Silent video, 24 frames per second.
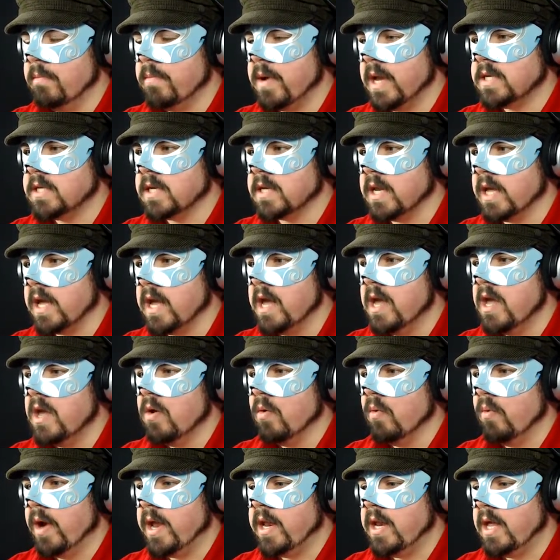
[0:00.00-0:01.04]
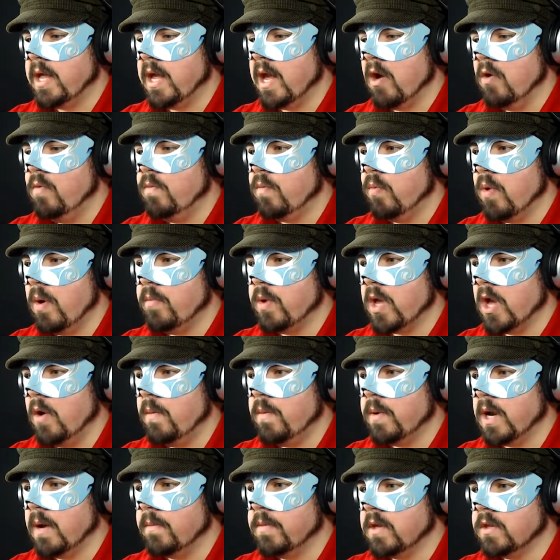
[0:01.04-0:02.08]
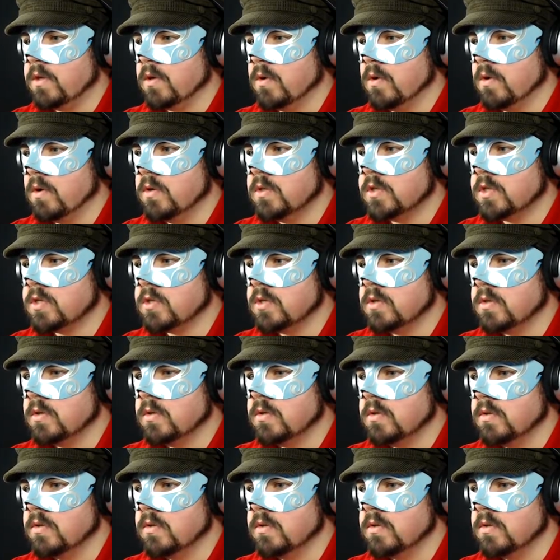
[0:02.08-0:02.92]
Basically, when we open up the doors,